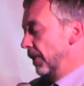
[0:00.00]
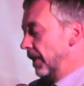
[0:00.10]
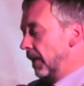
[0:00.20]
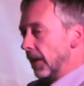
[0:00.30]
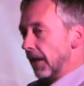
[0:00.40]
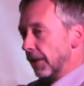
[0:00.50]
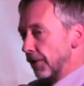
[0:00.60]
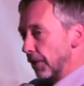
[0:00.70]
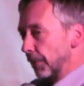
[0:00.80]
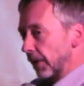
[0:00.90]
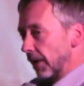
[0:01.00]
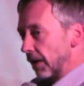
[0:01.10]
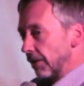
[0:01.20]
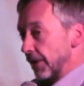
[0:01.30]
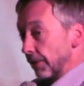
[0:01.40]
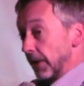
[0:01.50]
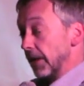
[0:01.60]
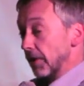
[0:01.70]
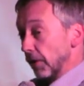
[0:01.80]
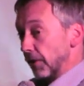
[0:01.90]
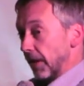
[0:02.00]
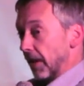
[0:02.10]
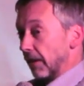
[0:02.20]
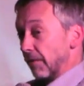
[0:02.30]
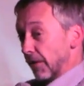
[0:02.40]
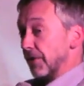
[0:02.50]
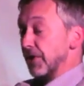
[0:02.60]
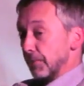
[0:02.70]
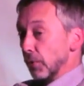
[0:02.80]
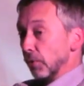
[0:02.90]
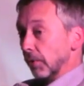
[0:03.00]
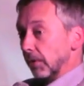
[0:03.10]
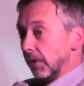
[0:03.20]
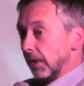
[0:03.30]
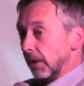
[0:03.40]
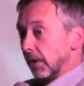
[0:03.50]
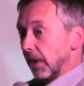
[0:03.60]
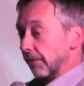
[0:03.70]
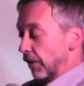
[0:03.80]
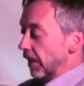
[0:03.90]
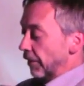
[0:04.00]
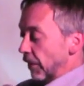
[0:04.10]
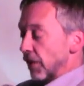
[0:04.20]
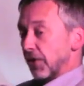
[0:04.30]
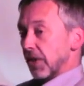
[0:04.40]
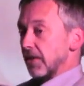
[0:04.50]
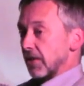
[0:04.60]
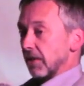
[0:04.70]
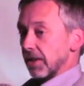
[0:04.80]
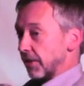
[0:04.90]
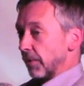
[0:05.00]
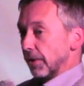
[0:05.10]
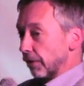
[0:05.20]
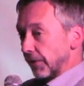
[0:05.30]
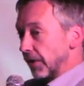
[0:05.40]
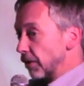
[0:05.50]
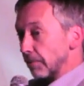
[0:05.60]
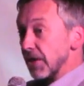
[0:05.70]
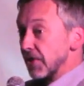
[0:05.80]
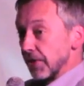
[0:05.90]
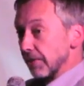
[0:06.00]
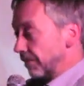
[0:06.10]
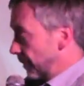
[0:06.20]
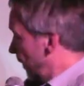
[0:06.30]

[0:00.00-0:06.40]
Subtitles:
of the key anatomical areas that we need to look at are very small. And if you had a very thick slice, quite often you'd miss them.